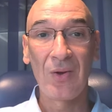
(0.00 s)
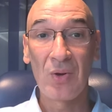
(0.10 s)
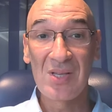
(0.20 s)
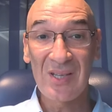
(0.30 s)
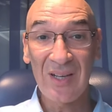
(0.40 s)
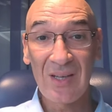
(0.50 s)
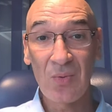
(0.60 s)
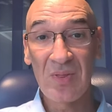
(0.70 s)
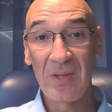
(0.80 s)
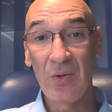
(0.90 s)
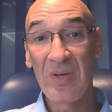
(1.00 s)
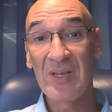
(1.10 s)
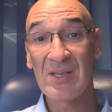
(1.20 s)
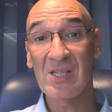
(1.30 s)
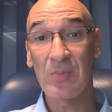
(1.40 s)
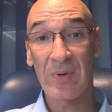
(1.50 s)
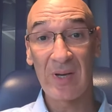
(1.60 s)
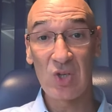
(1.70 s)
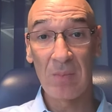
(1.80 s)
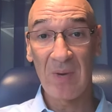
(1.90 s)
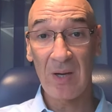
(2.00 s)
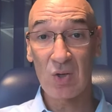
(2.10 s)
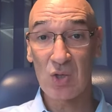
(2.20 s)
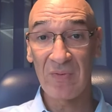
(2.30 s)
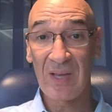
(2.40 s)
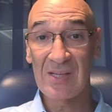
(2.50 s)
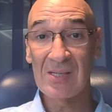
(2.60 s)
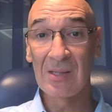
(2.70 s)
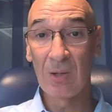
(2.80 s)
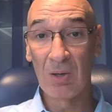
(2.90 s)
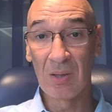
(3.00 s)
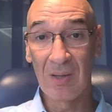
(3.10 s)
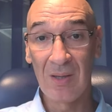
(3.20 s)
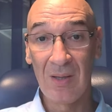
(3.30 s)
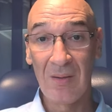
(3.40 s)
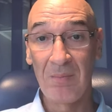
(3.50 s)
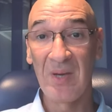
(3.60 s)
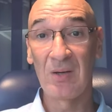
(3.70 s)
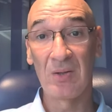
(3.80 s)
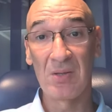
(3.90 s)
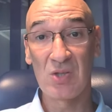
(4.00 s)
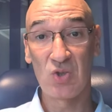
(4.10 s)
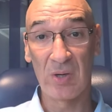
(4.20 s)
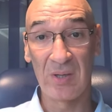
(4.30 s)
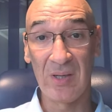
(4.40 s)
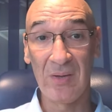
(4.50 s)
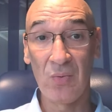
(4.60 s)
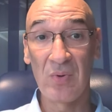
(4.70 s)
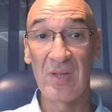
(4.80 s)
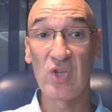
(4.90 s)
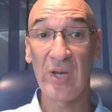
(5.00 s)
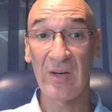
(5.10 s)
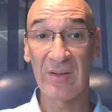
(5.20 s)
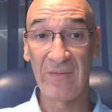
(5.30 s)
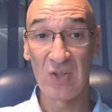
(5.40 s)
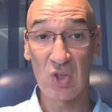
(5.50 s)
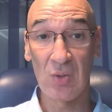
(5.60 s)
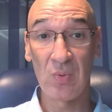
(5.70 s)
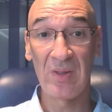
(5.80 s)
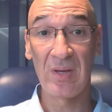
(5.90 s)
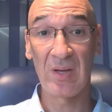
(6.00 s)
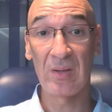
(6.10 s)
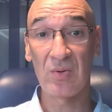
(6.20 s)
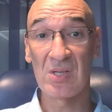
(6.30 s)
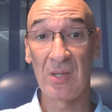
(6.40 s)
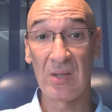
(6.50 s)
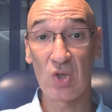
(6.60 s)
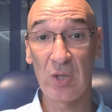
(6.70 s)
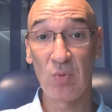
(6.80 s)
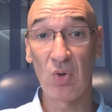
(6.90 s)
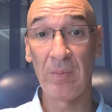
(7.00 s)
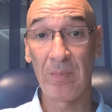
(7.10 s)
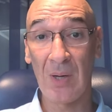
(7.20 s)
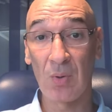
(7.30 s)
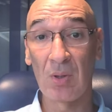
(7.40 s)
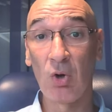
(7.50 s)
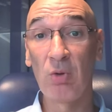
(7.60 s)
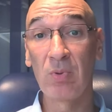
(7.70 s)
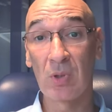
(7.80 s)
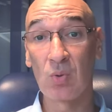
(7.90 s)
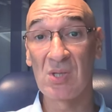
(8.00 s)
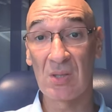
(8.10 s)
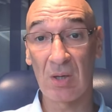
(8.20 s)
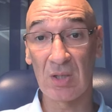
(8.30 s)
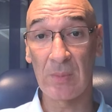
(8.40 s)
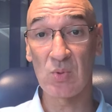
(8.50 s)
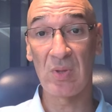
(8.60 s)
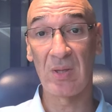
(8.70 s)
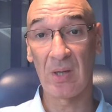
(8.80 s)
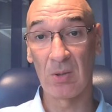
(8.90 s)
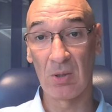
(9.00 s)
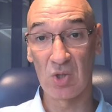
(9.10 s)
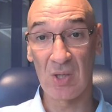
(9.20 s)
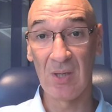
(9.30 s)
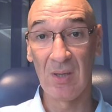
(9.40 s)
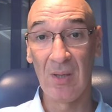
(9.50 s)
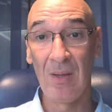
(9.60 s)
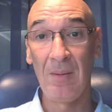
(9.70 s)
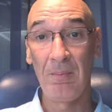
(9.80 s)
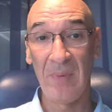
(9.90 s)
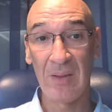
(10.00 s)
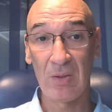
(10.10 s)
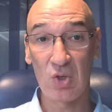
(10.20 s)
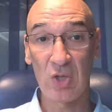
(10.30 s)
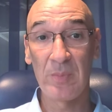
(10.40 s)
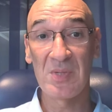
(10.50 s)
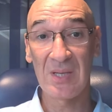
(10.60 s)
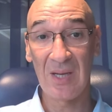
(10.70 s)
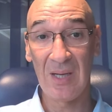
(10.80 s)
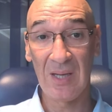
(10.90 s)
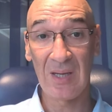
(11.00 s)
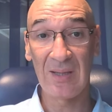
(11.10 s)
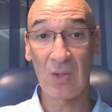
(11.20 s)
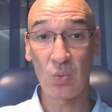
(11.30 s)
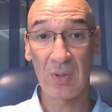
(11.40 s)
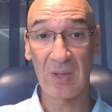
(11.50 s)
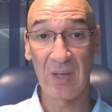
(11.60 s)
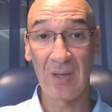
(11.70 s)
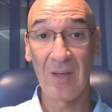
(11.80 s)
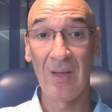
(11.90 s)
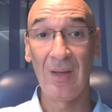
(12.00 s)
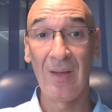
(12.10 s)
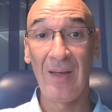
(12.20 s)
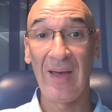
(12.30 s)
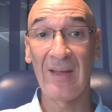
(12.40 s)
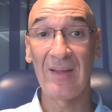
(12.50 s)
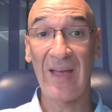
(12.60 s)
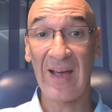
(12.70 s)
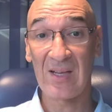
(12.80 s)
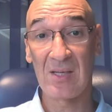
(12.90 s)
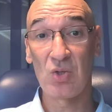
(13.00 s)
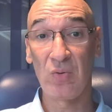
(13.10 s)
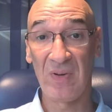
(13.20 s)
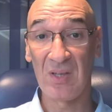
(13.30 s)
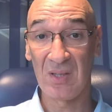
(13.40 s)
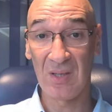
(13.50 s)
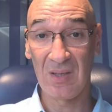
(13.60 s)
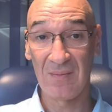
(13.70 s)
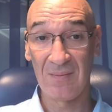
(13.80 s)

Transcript: Coinciding with the UE's aspiration, Microsoft has long been on this journey with a shared vision with the country's leadership to empower homegrown startups with technology, mentorship, skilling, networking, and access to funding.